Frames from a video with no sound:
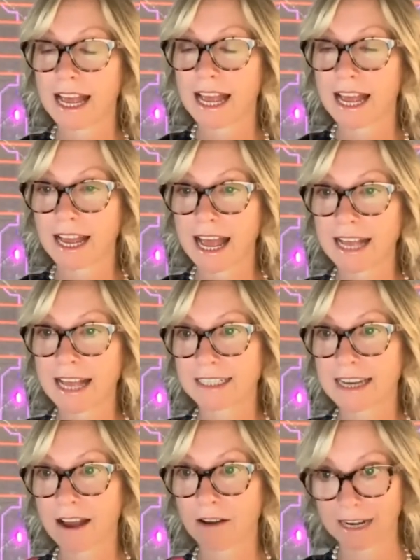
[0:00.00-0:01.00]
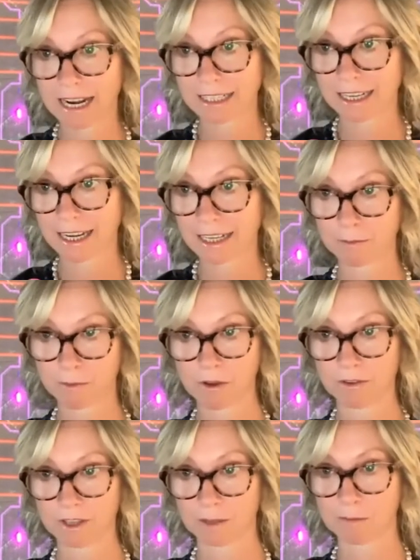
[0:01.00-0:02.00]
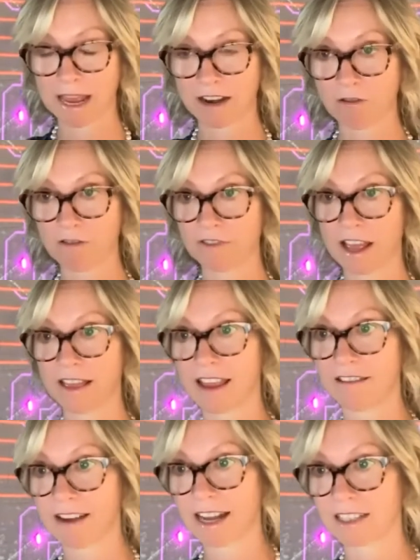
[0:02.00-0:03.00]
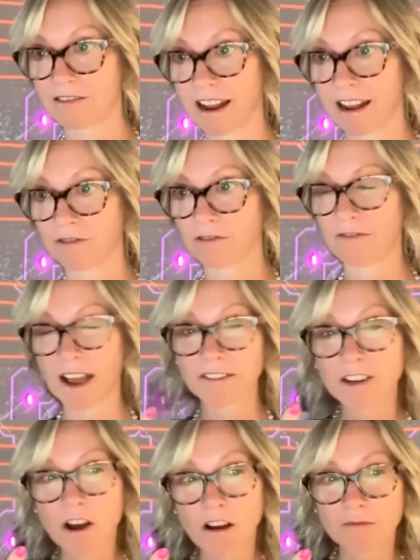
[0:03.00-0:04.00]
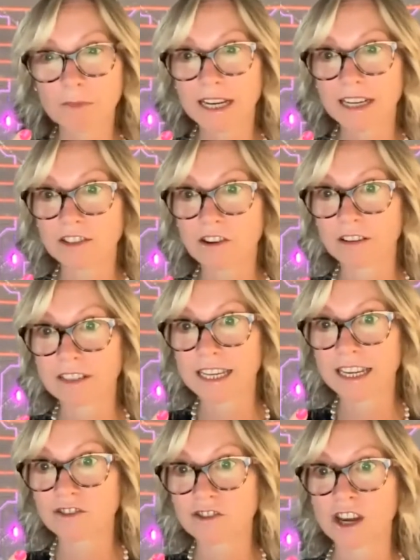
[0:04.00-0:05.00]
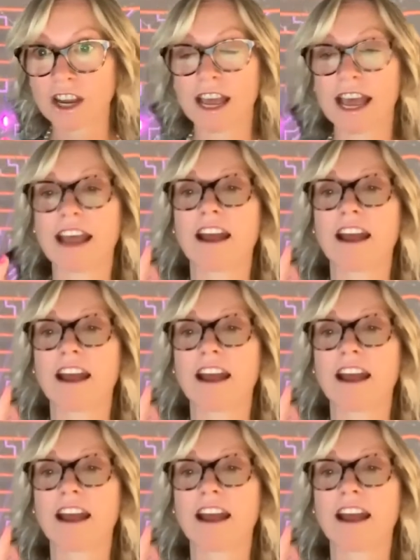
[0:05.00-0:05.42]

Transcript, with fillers: uh, SDAO and NTX both spun off and they raised around $5.5 million each uh,